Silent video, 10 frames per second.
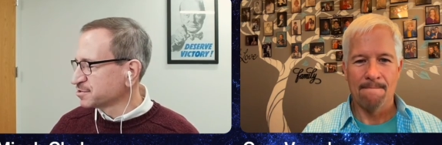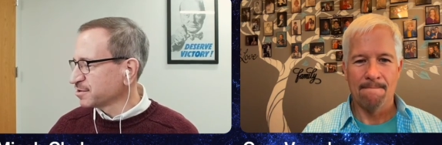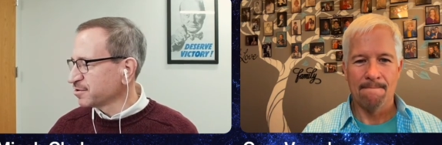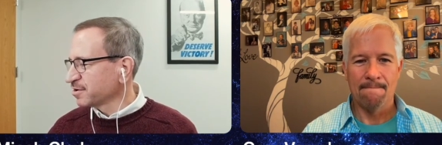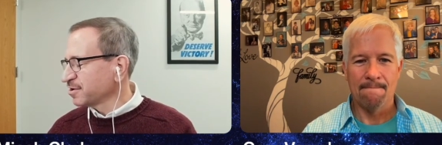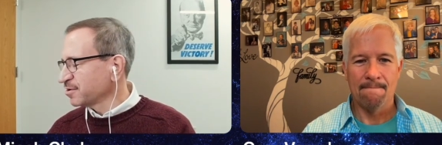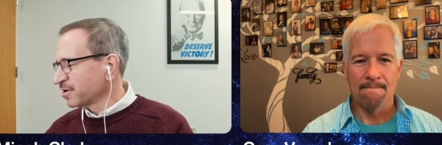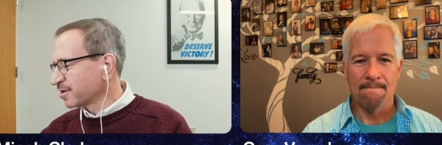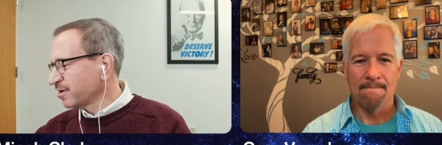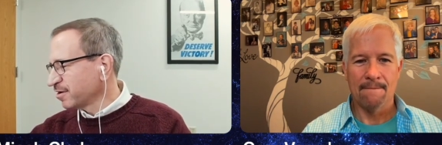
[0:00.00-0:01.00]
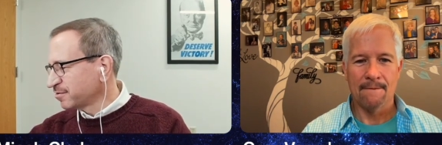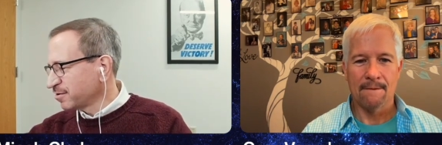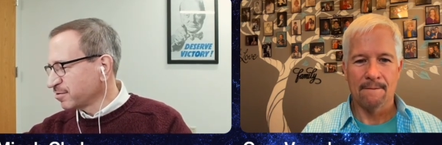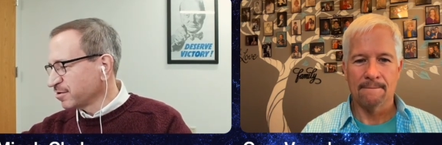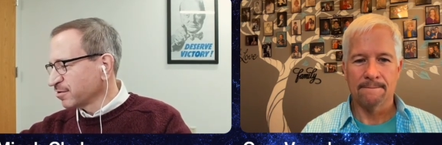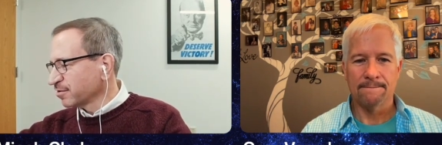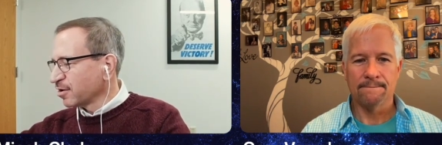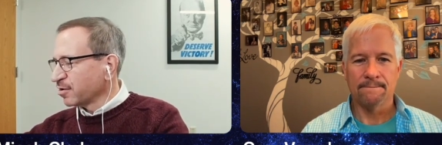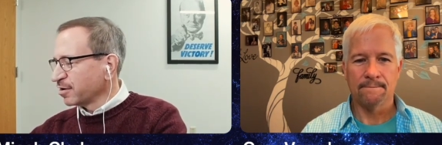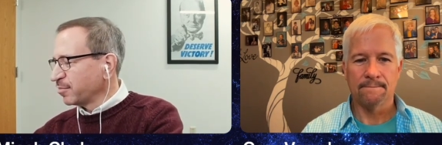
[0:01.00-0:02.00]
Speaker 1: to show you a cartoon that you'll
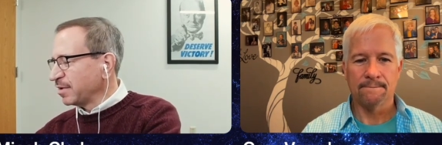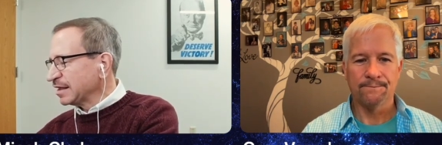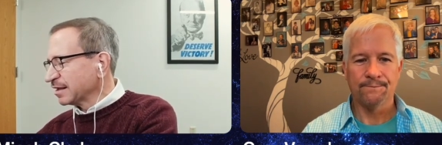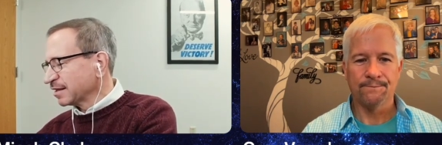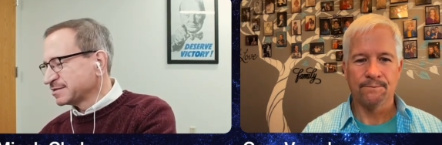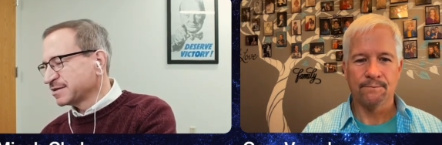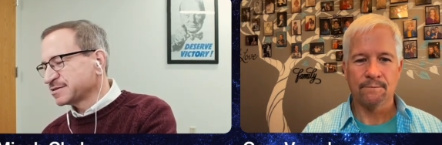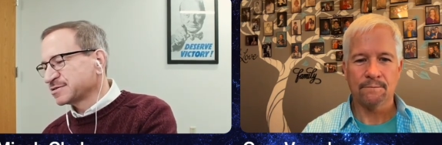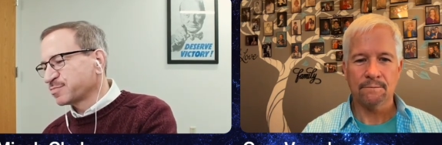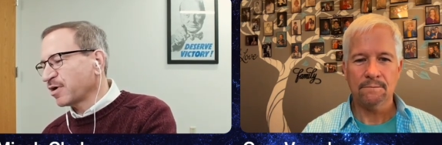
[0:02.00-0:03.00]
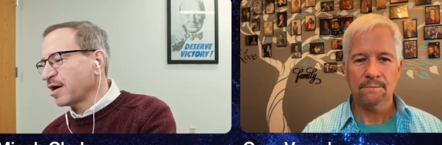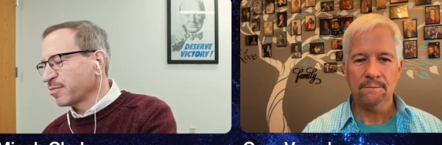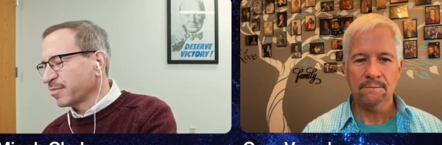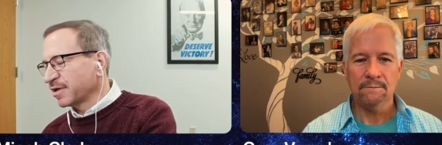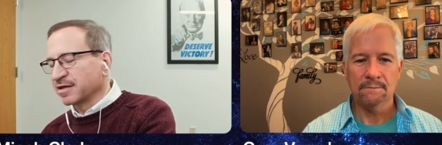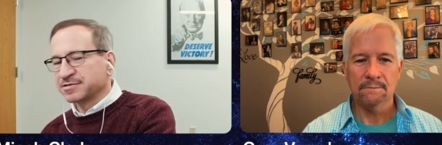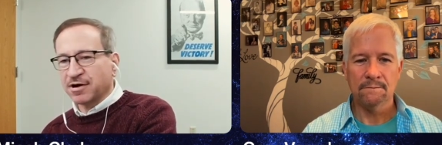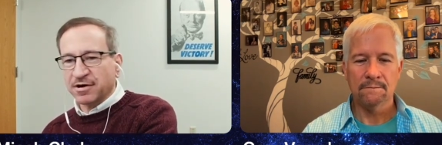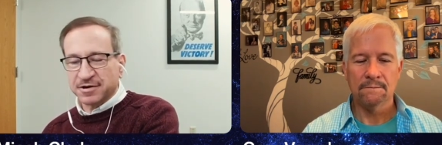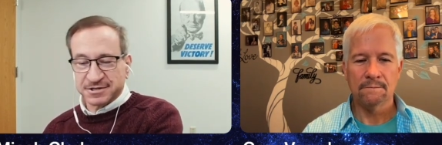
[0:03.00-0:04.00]
know immediately. This is probably it's
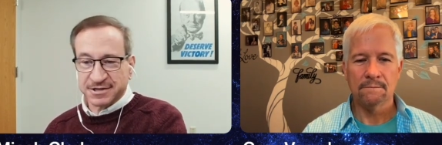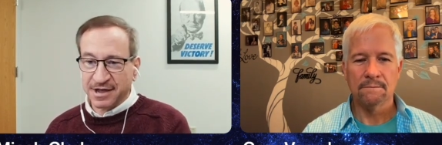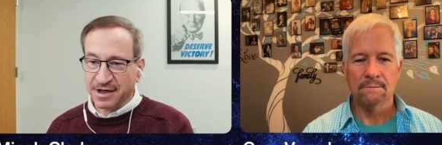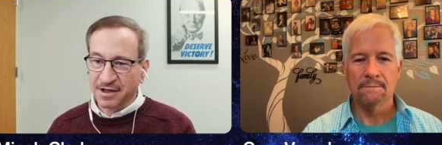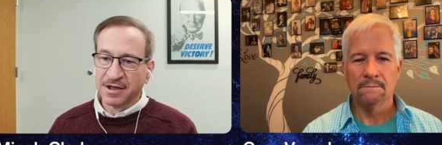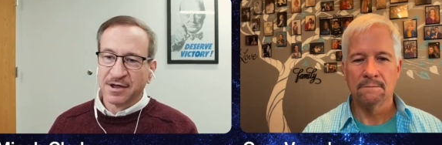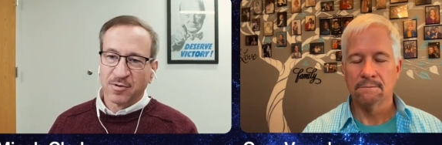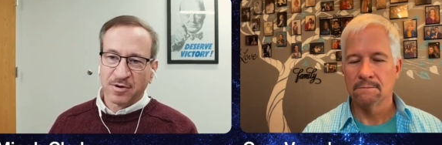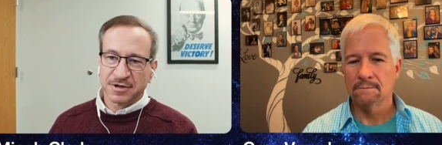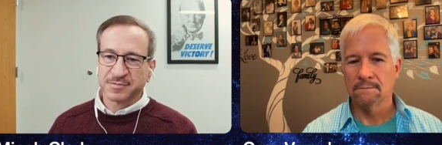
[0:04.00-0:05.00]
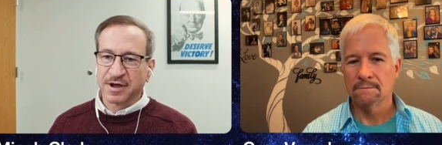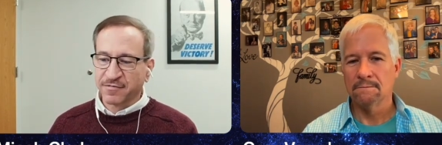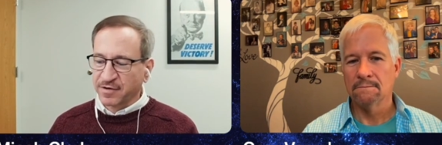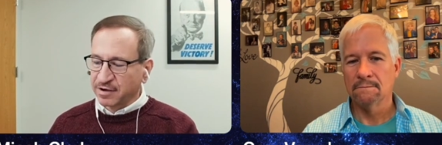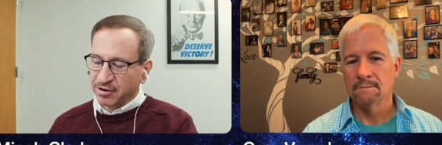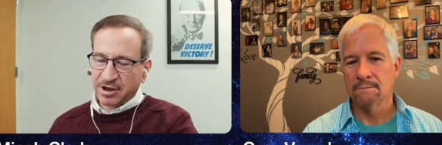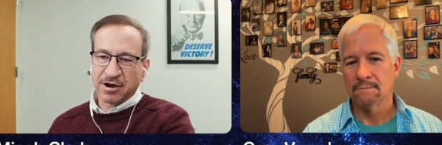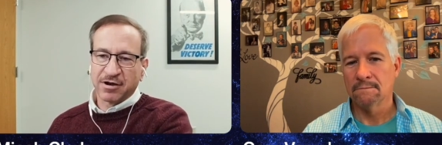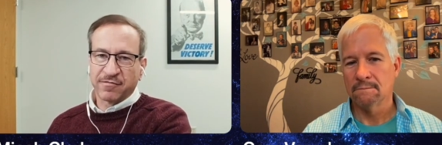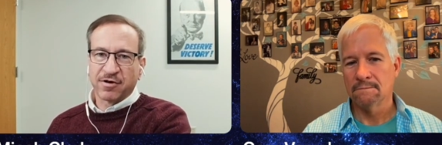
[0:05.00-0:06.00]
hard to say what is my favorite
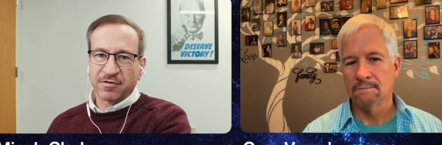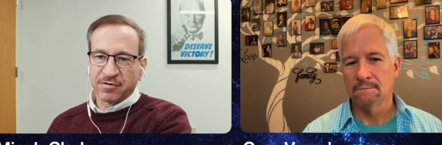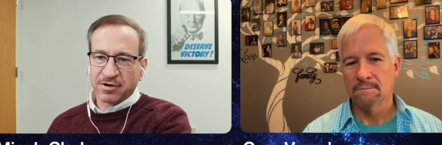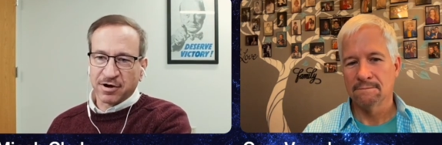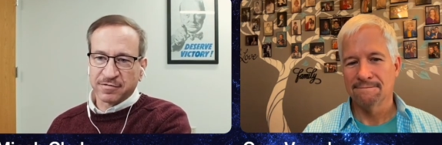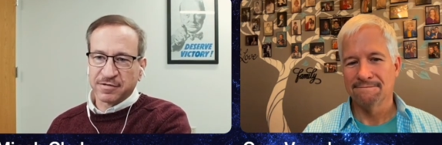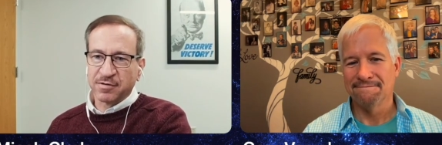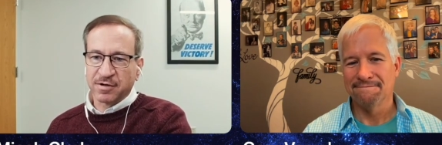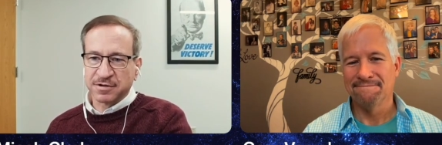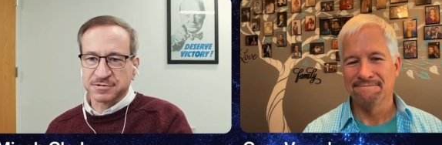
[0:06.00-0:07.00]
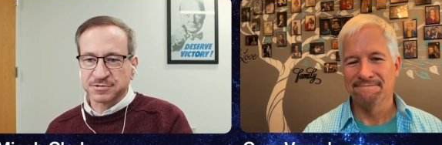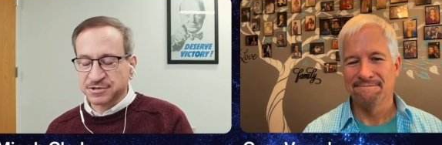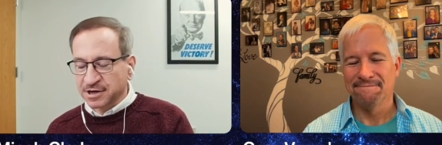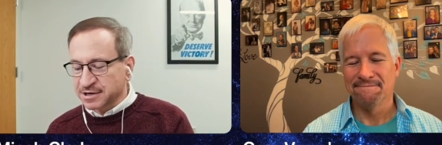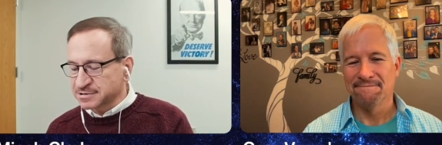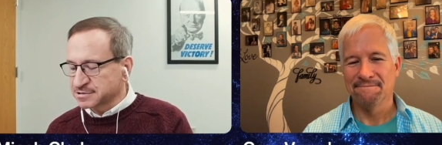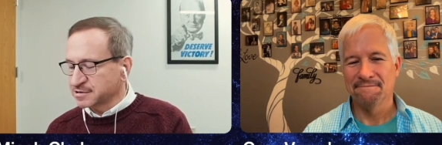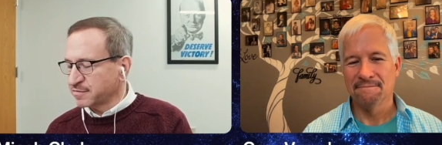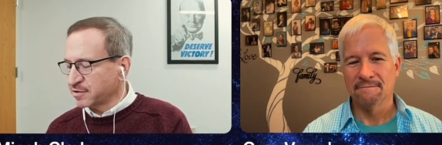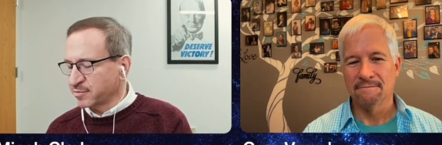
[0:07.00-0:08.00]
Gary Varvel cartoon because there's dozens
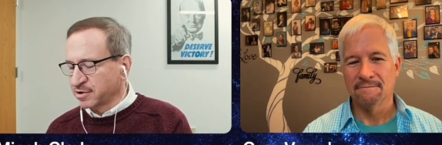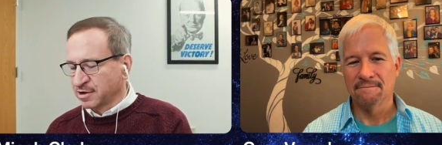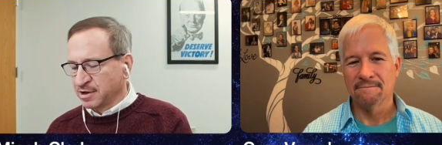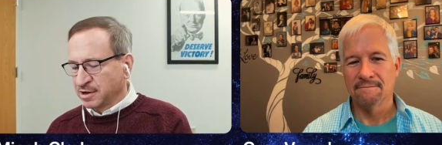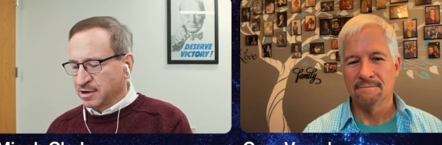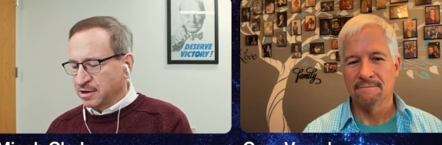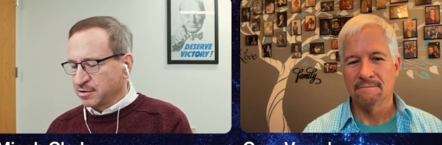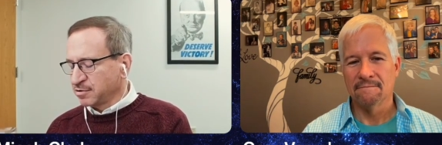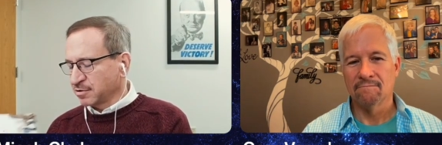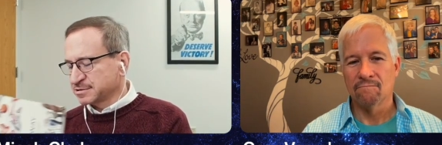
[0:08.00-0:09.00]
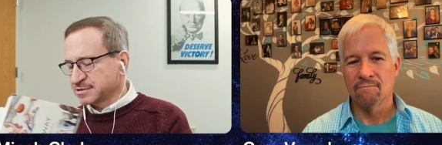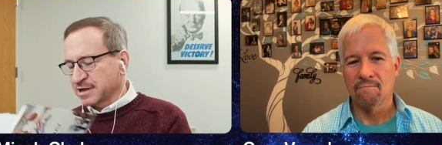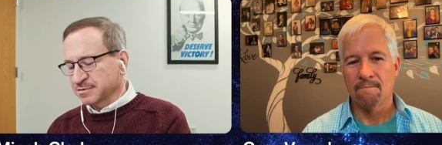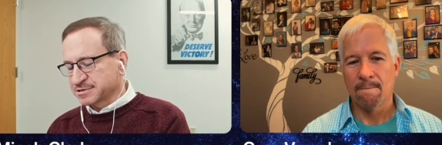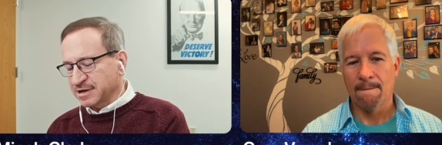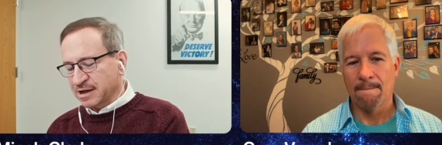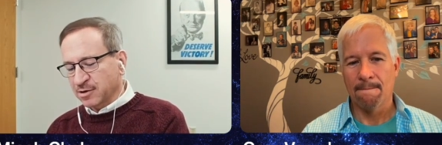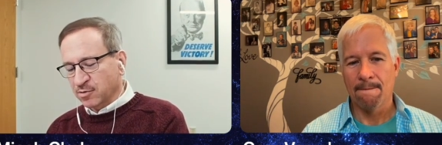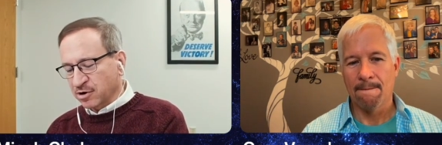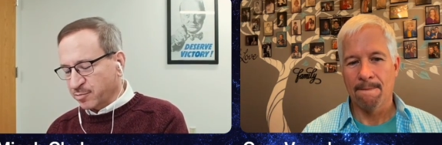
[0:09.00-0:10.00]
of them. You do
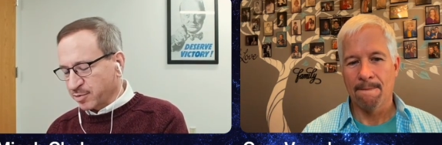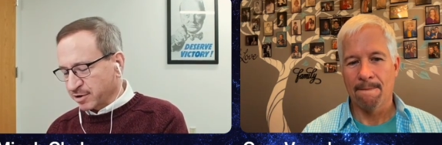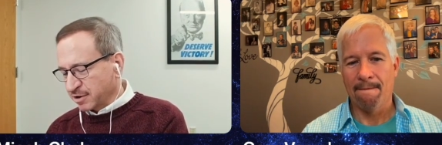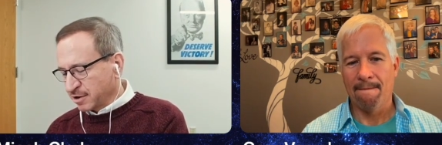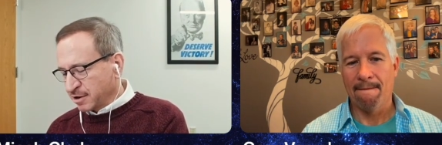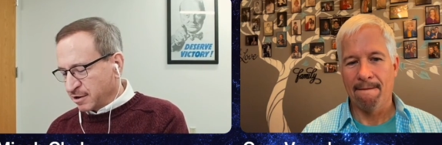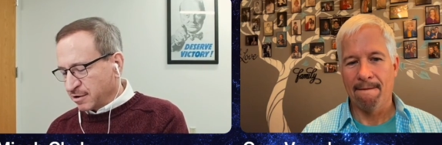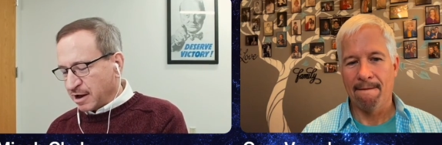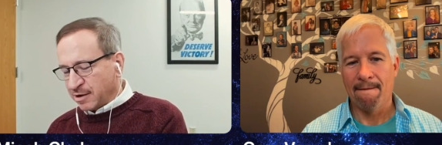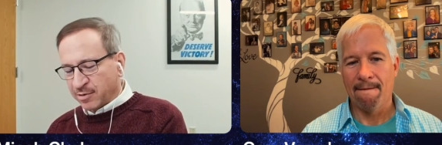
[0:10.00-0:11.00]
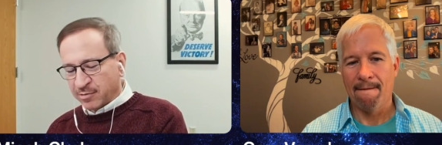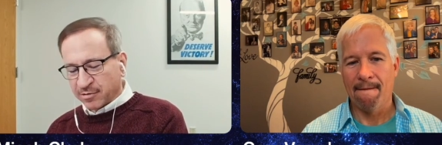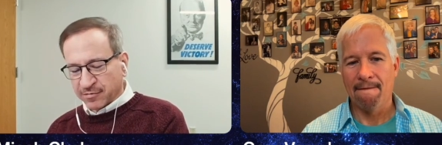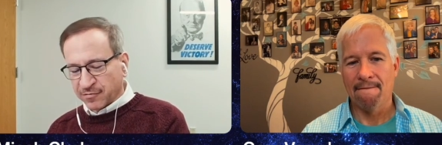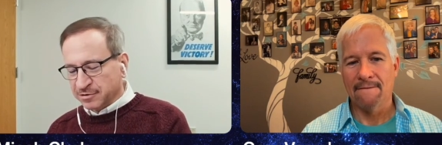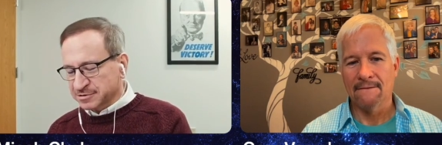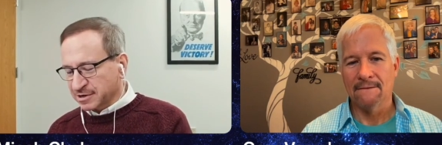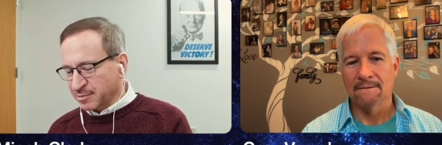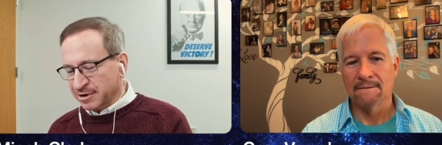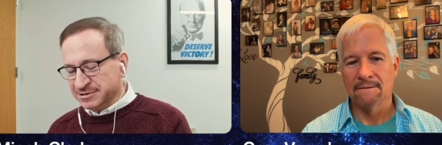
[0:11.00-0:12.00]
outstanding work, but I remember the first
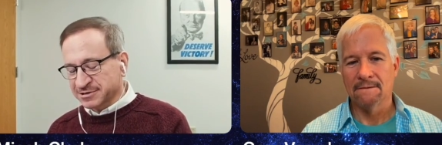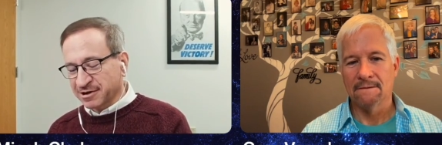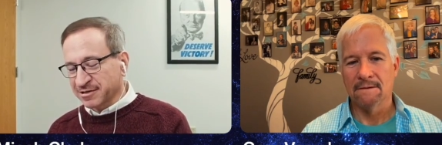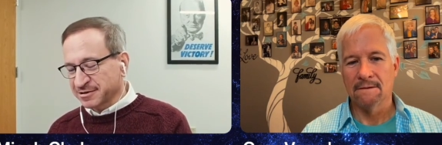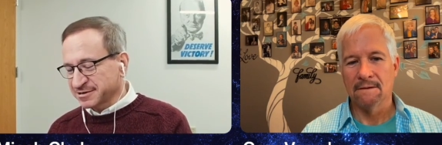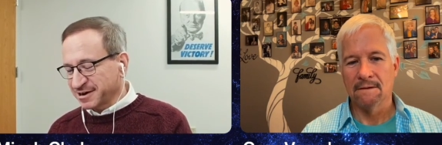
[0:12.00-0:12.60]
time I saw this,